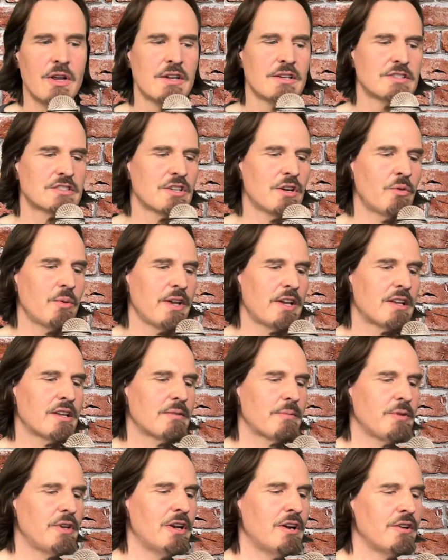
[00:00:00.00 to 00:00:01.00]
So we could,
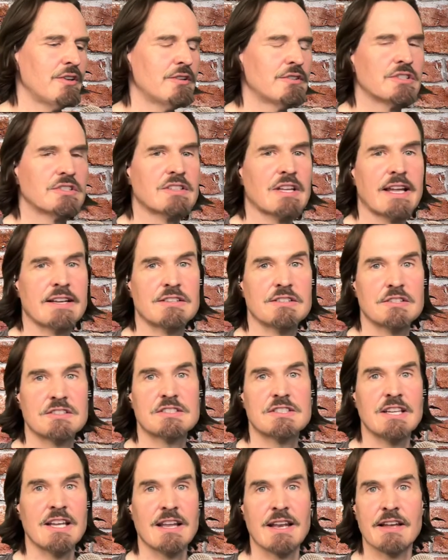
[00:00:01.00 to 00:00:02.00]
you know, you're just like, did you
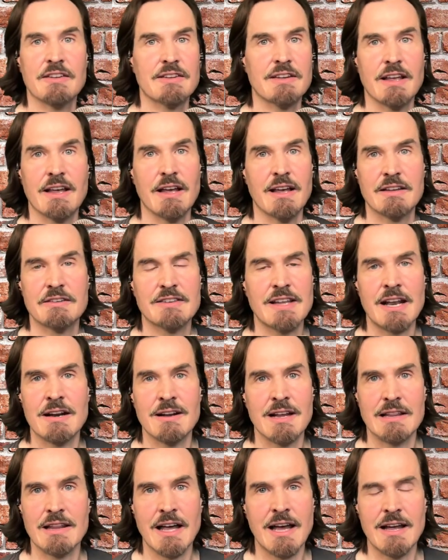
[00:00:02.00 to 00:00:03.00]
see it at uh, Saturday
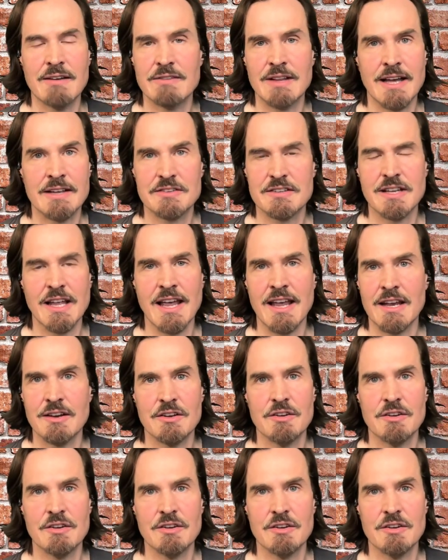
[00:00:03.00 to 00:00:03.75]
Night Live last night?